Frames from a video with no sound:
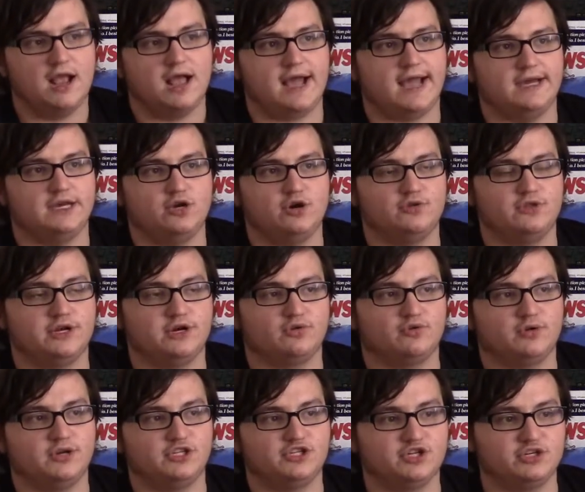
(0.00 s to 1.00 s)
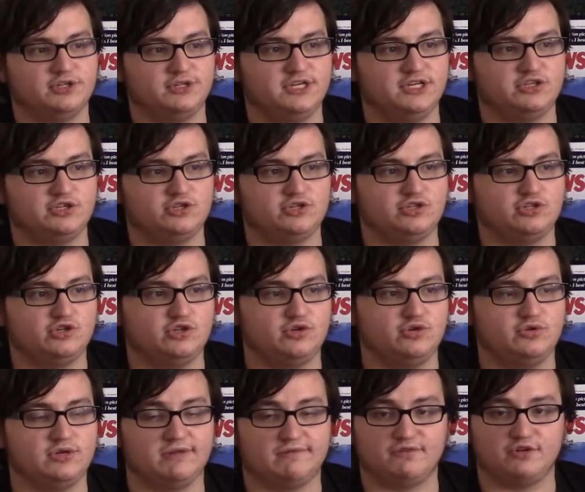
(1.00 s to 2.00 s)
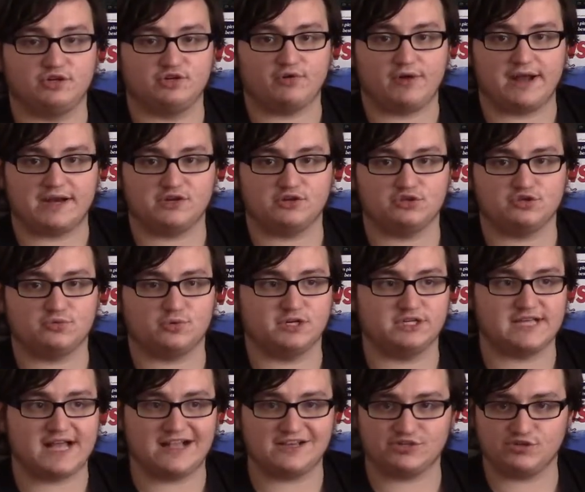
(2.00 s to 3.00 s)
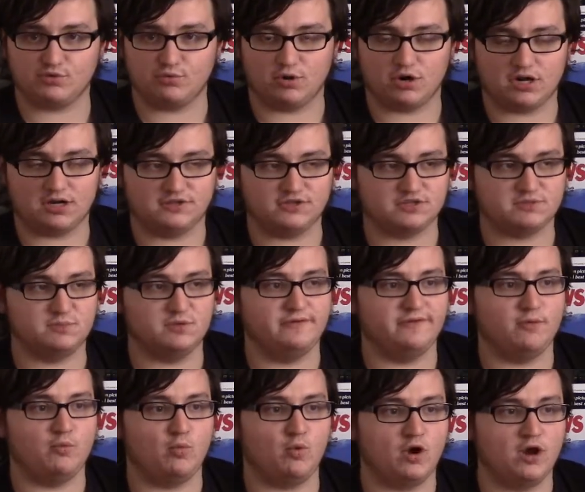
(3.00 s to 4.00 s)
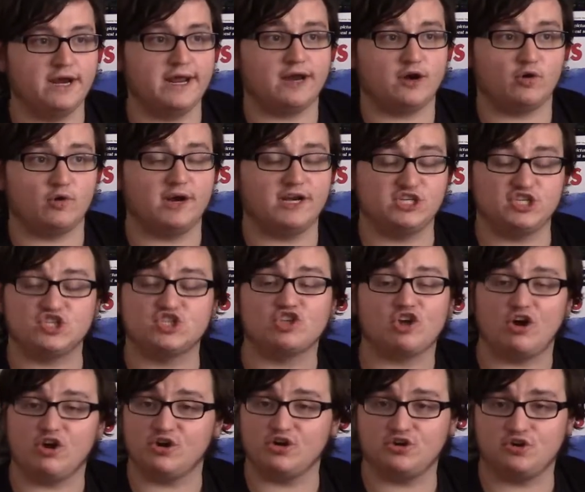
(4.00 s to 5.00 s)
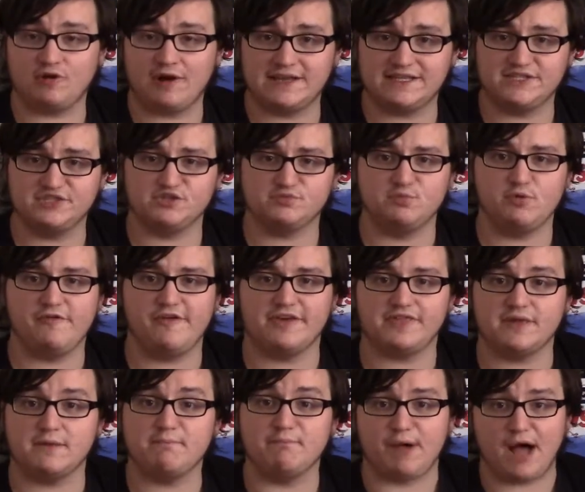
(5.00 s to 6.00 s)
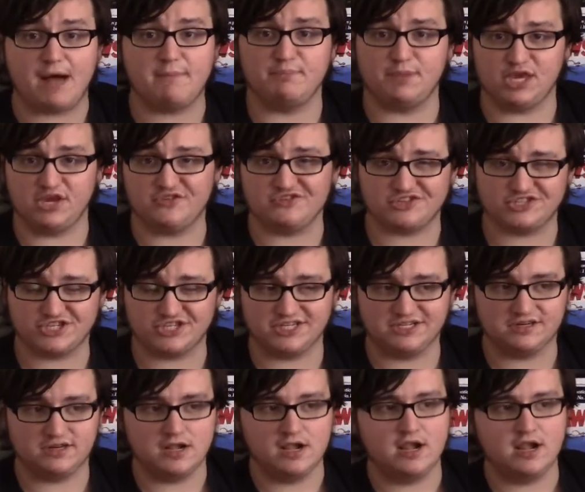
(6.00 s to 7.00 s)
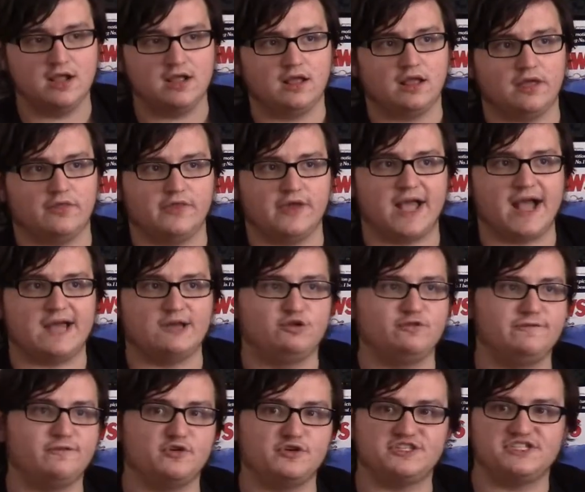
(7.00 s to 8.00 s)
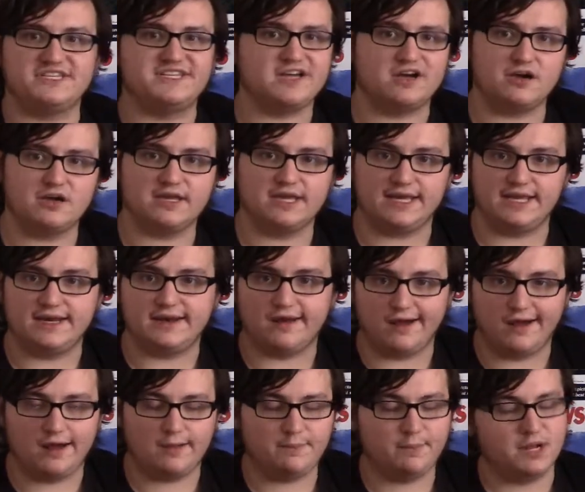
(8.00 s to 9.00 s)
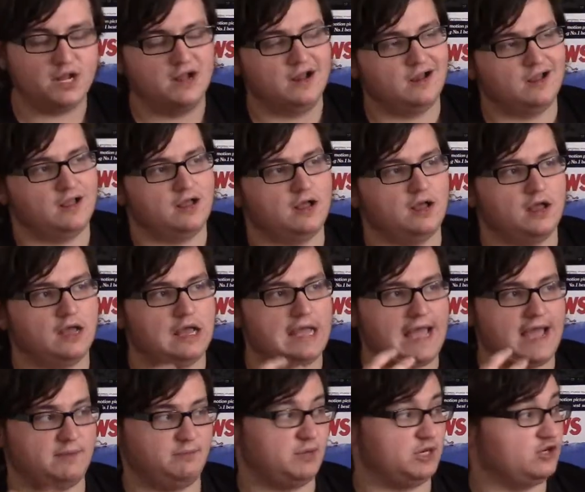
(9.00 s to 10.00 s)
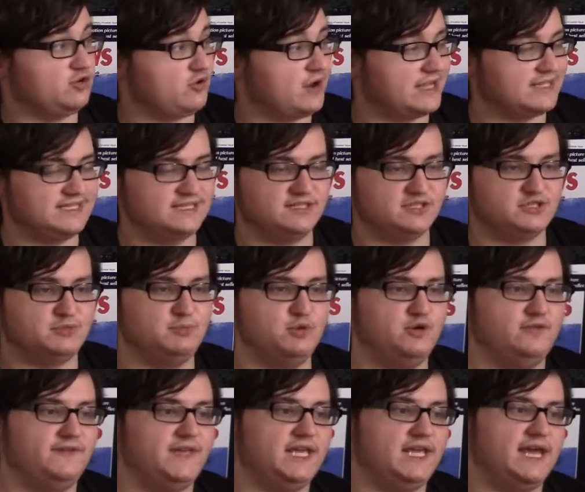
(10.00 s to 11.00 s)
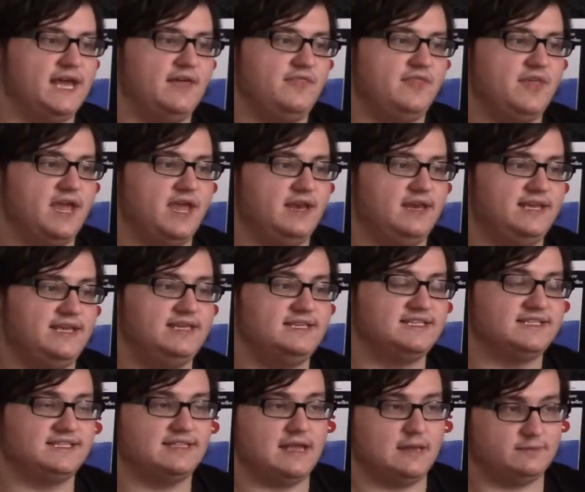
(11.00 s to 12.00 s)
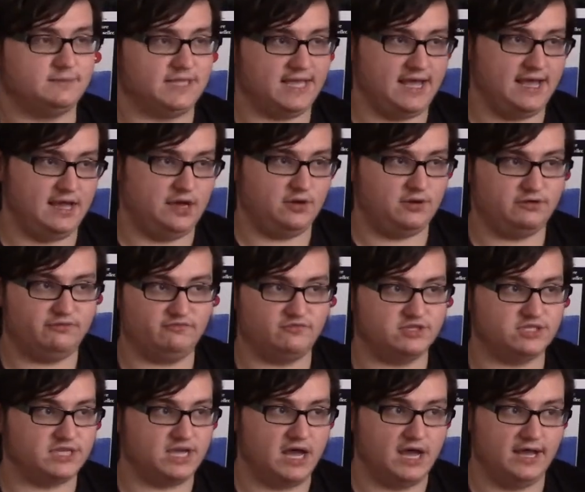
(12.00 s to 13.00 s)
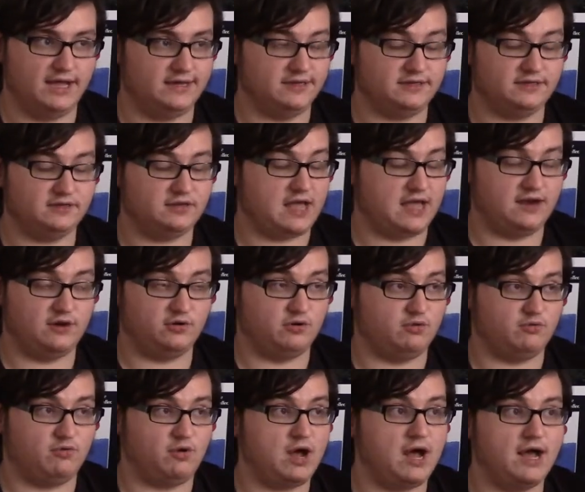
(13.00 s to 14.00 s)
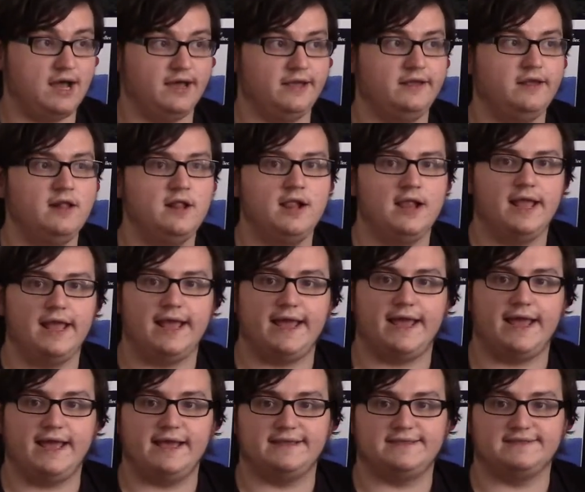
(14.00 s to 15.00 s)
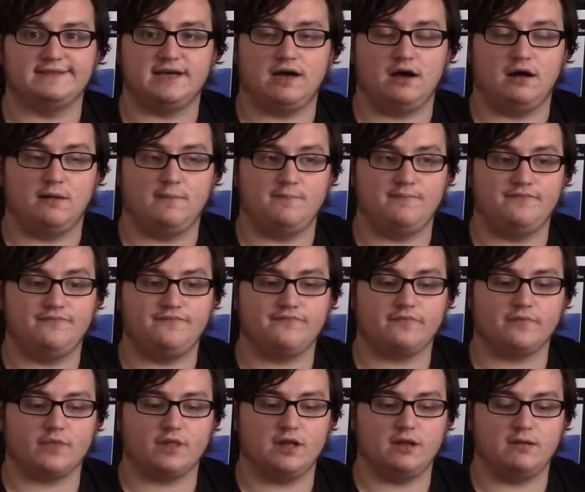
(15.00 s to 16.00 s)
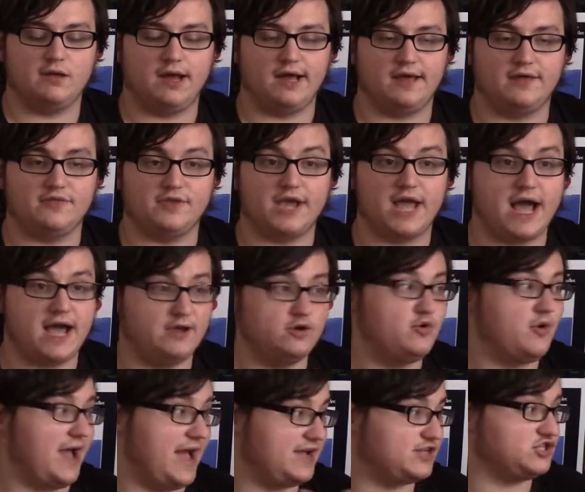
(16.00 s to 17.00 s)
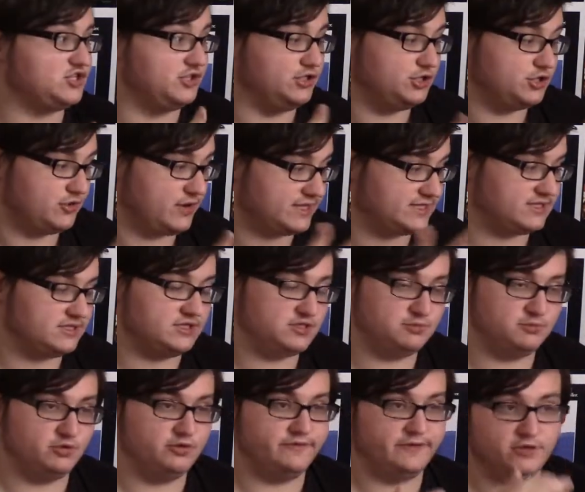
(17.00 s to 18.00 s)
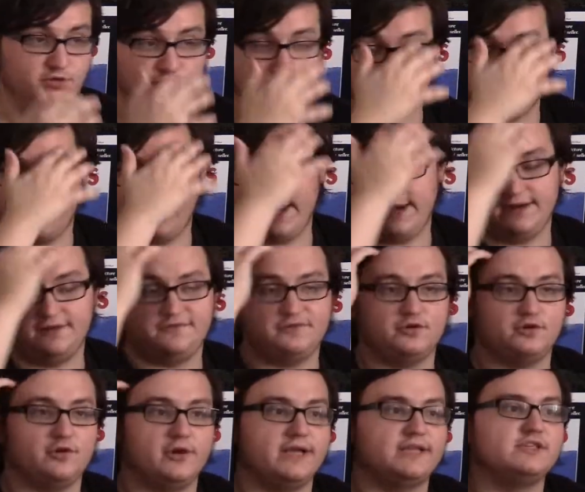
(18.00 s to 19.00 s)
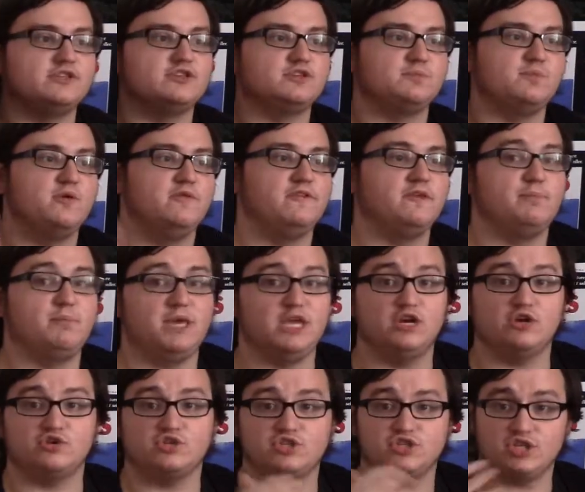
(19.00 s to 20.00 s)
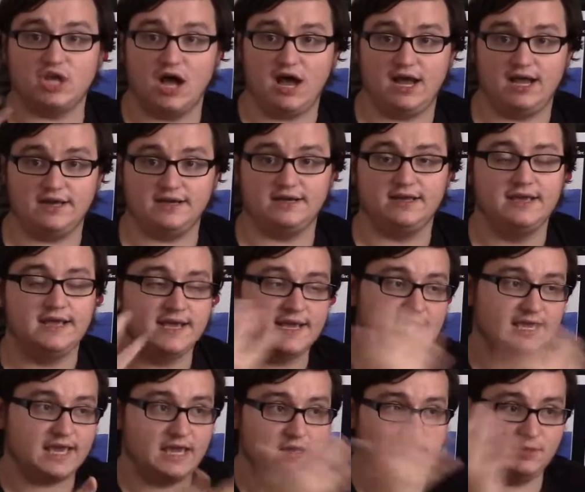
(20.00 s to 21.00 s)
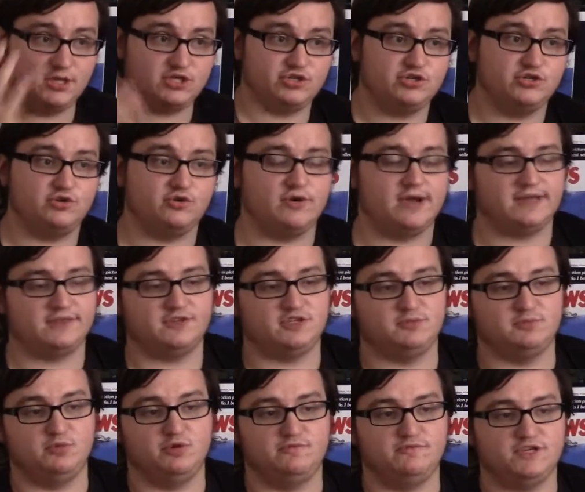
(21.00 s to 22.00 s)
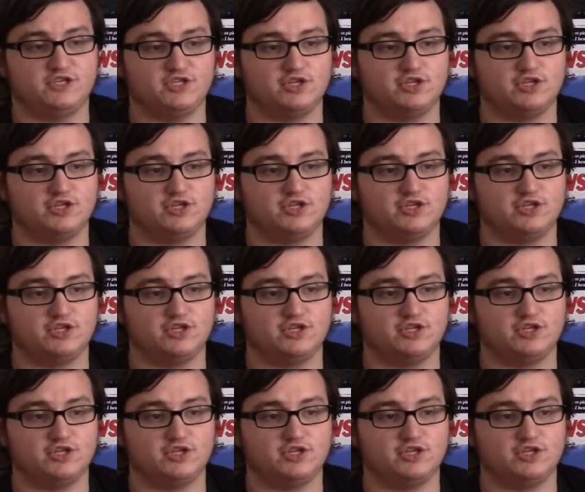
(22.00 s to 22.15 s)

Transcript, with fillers: I know that originally two different directors were attached to work on this movie. One had already started directing this movie. I think Bob Peterson, uh, the guy who voiced Doug in Up, uh, had been directing this movie. And then he stepped down, resigned, I don't know why. And um, uh, the guy who actually directed this movie, who's credited for directing this movie, Peter Sohn, came in to direct this movie.